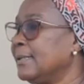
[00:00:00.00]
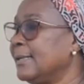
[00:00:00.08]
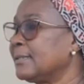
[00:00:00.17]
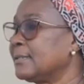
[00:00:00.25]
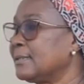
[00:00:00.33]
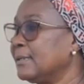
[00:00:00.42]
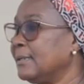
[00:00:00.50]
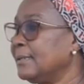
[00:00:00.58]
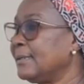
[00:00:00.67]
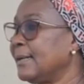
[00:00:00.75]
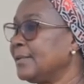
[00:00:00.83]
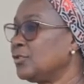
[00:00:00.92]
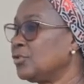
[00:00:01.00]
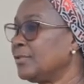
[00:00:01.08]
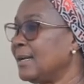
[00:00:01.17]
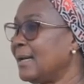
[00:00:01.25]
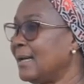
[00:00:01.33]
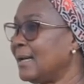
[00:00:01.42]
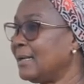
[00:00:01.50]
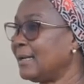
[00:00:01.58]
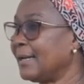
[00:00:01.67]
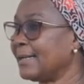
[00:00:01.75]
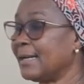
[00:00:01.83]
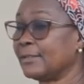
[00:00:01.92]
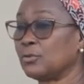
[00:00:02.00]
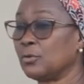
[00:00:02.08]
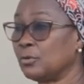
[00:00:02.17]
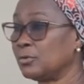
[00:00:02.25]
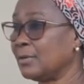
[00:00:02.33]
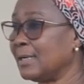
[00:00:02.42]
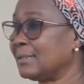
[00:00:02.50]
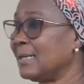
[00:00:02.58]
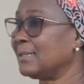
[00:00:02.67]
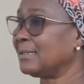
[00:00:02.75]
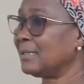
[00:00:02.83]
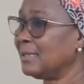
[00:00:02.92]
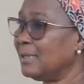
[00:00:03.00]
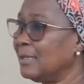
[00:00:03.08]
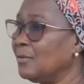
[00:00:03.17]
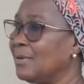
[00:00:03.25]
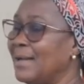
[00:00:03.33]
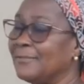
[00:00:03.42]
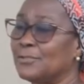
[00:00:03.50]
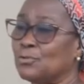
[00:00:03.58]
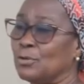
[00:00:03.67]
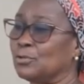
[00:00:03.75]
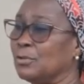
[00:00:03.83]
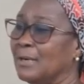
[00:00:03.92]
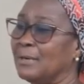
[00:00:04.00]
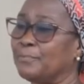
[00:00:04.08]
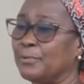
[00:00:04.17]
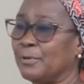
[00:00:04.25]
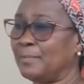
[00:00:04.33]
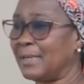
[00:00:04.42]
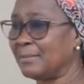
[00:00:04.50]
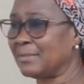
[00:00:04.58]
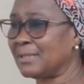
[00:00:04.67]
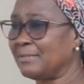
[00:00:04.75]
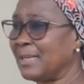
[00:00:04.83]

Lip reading: Yes, in Nigeria, like I told you, I said we have structural problems.